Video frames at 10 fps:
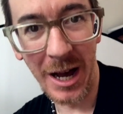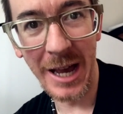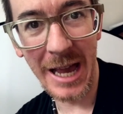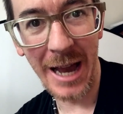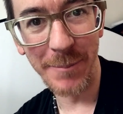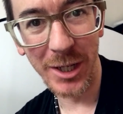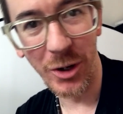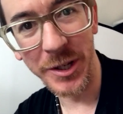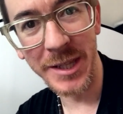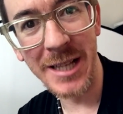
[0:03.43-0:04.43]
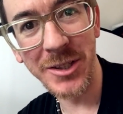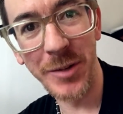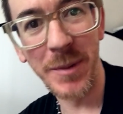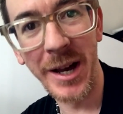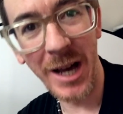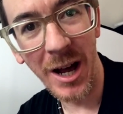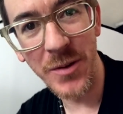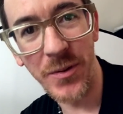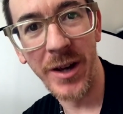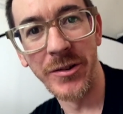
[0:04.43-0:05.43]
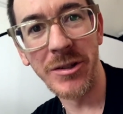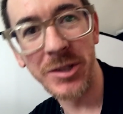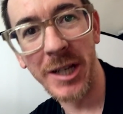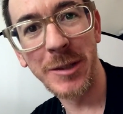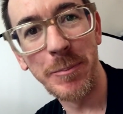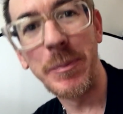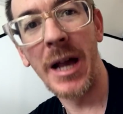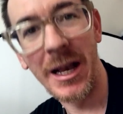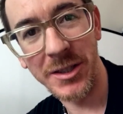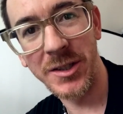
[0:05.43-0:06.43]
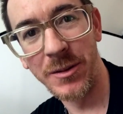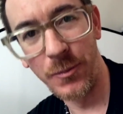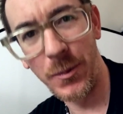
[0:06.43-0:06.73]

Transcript: I am recording this on my iPhone 6 Plus.